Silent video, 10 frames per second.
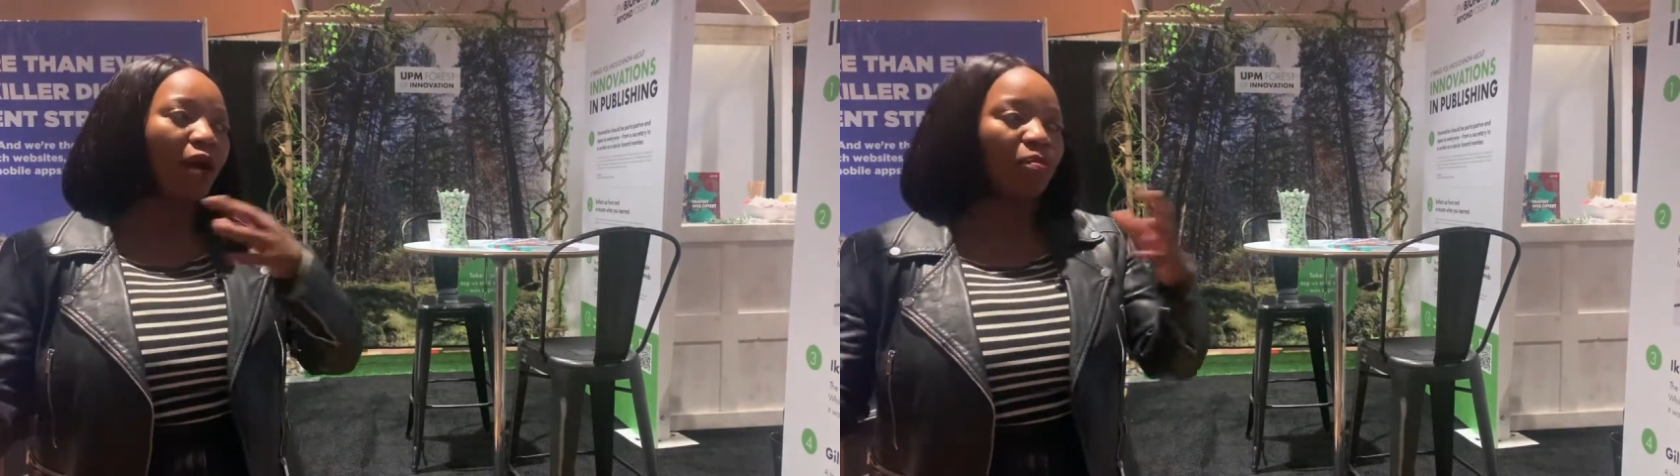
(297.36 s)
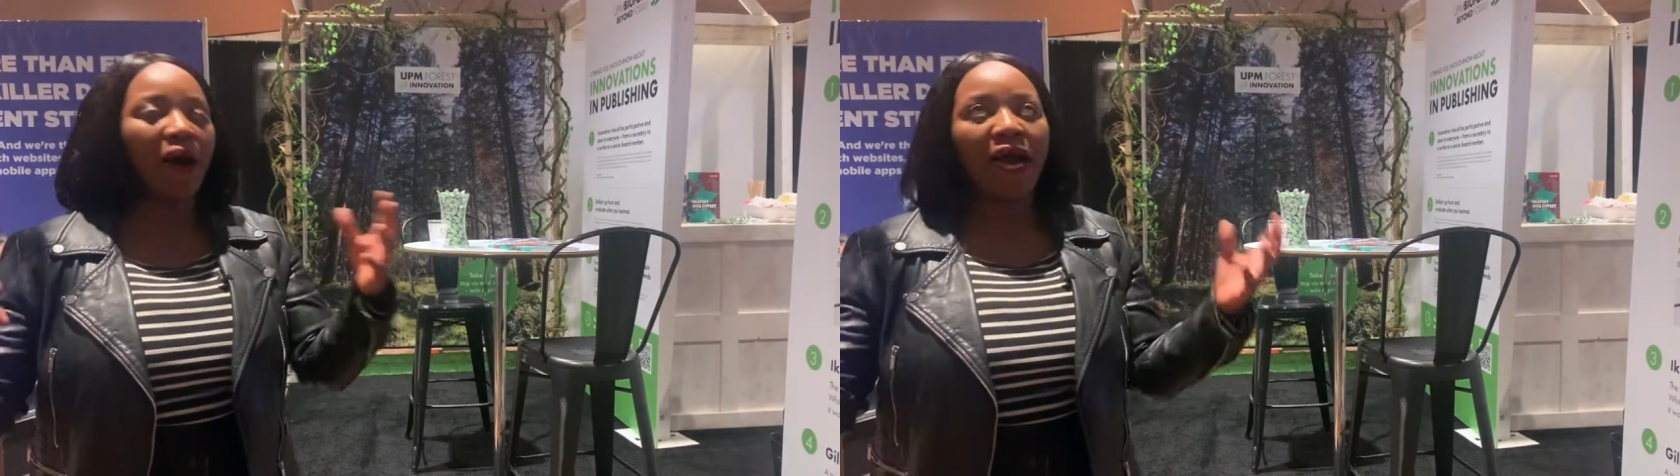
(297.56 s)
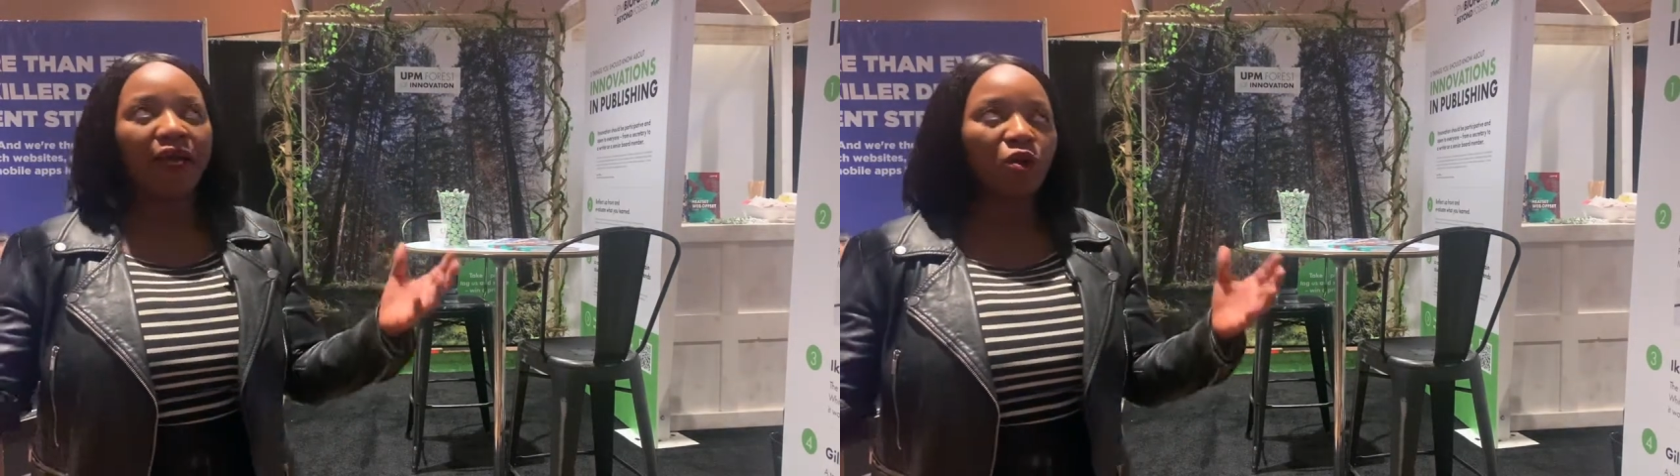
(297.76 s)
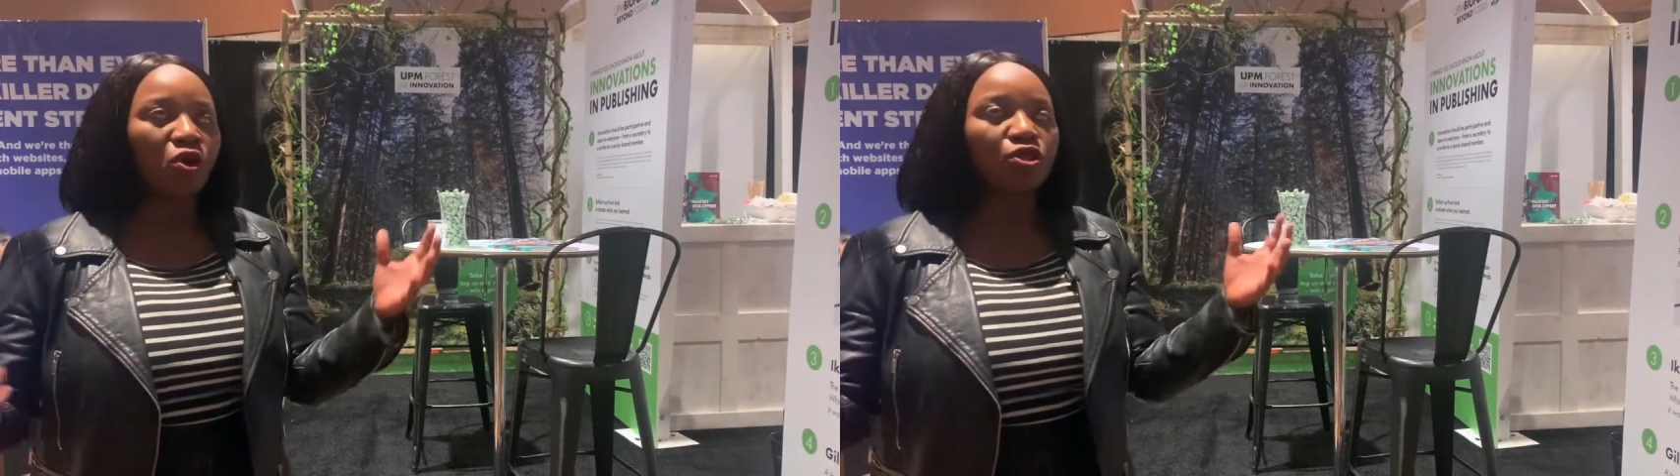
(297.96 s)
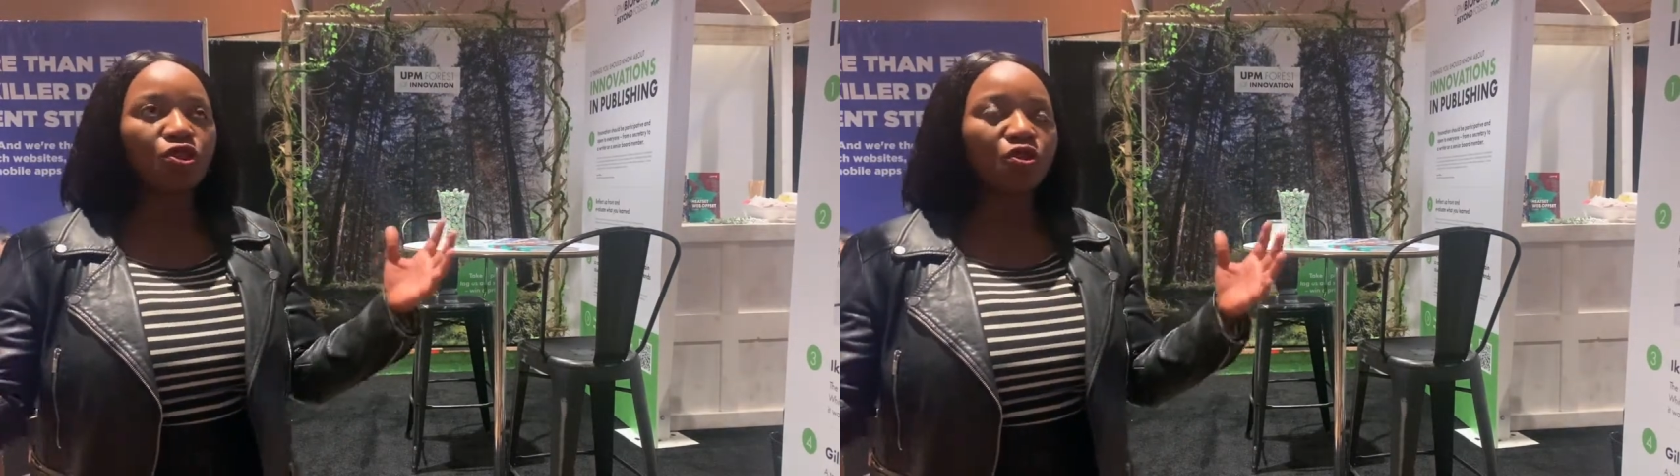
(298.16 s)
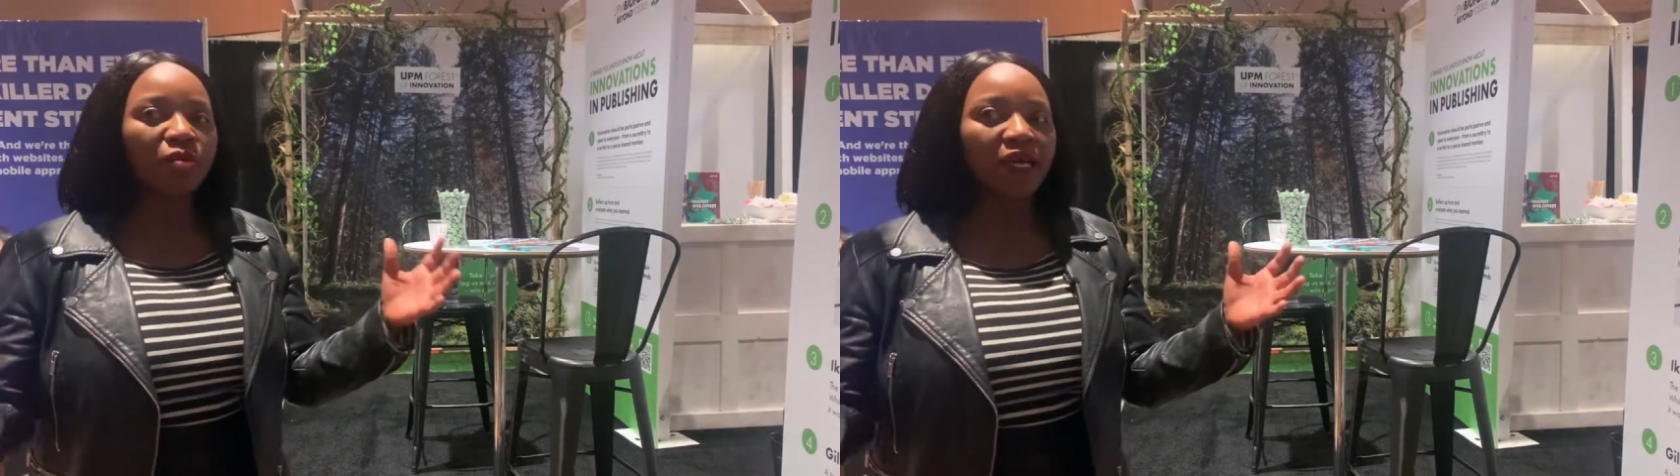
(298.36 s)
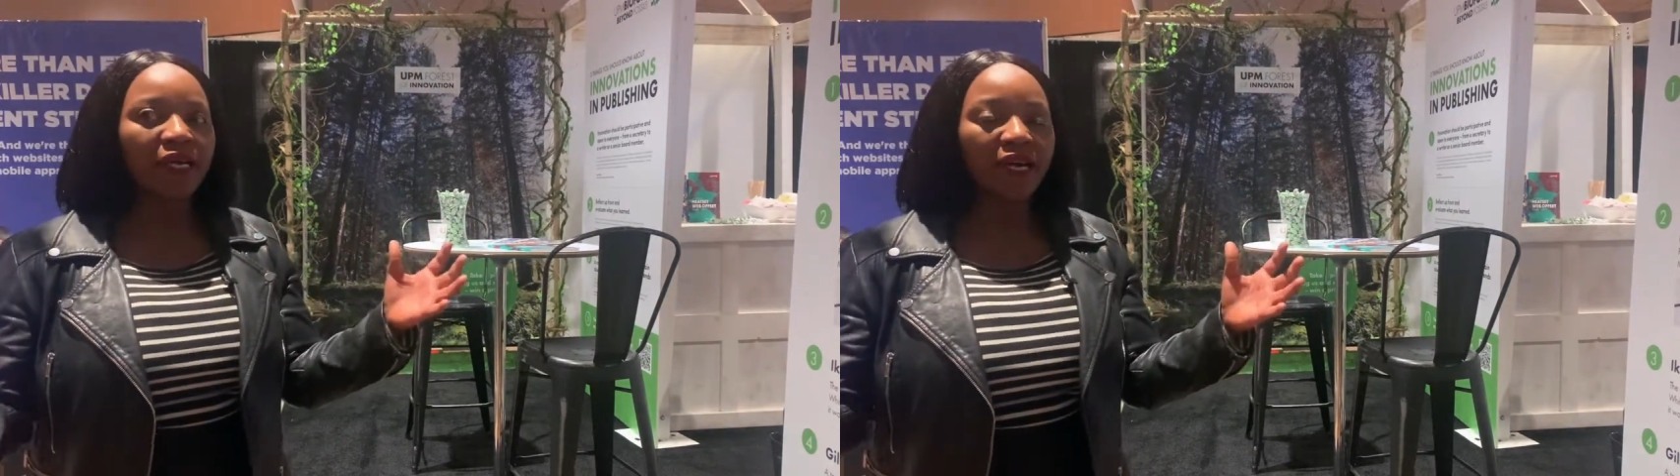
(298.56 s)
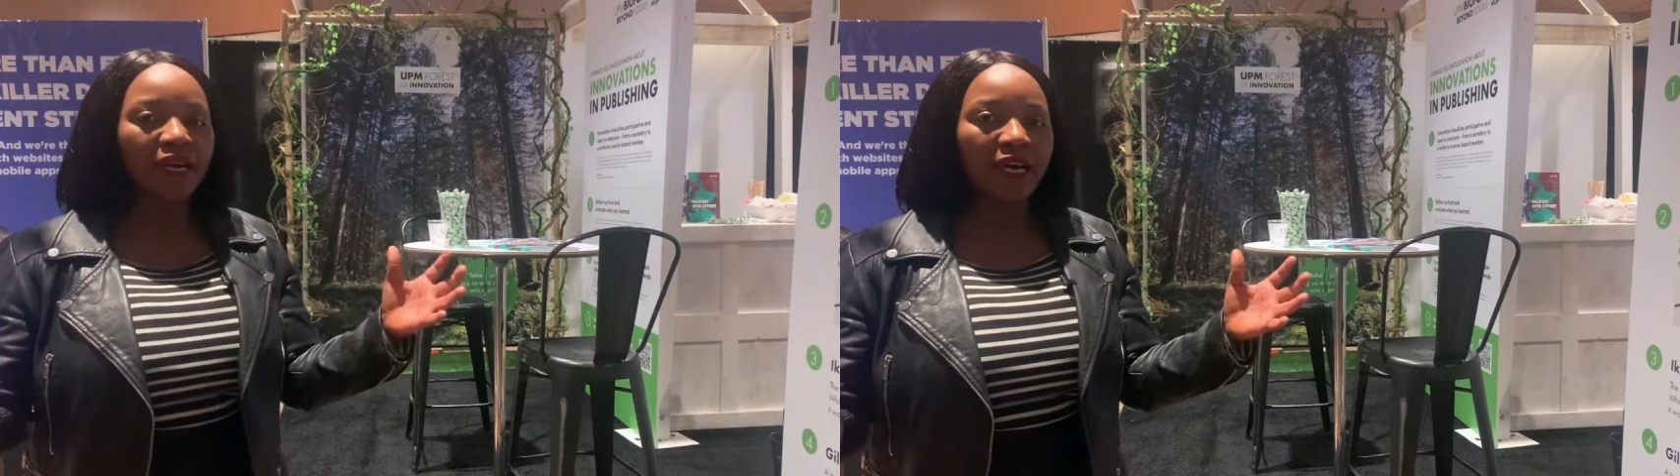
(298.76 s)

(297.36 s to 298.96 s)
buying or consuming